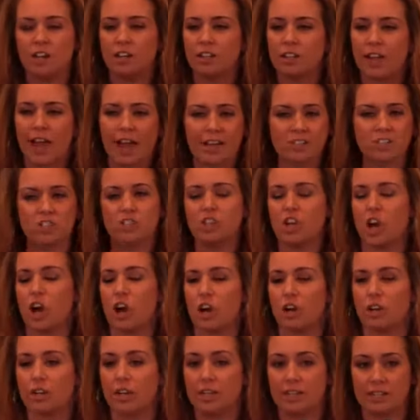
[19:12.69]
a glass
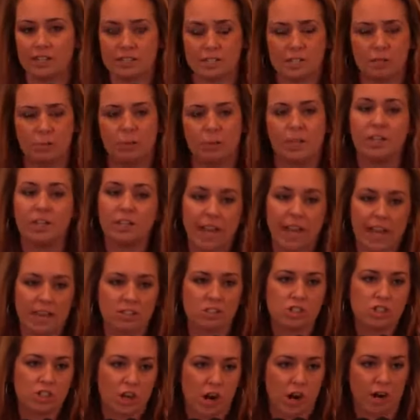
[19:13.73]
jar, it needs to be a
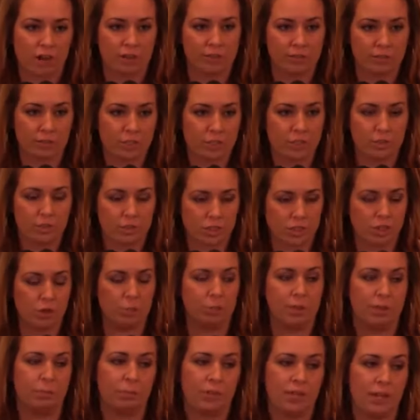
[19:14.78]
glass jar so there's no
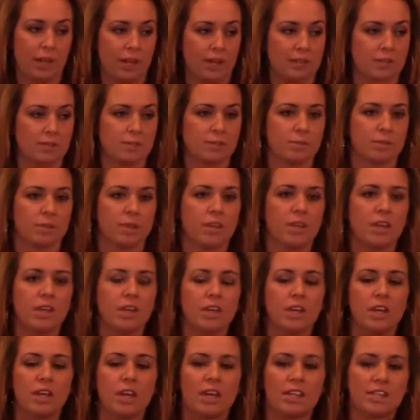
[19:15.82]
BPAs
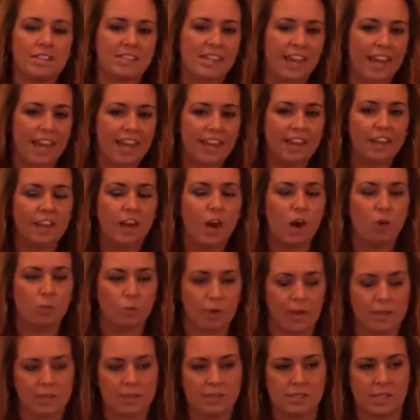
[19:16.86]
take a
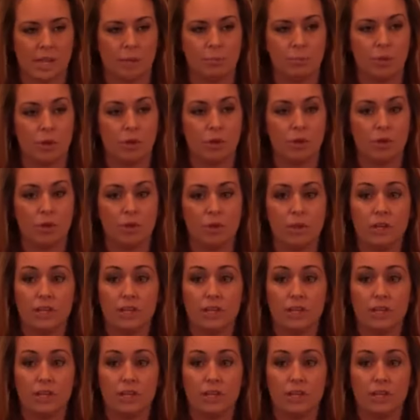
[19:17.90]
rain sample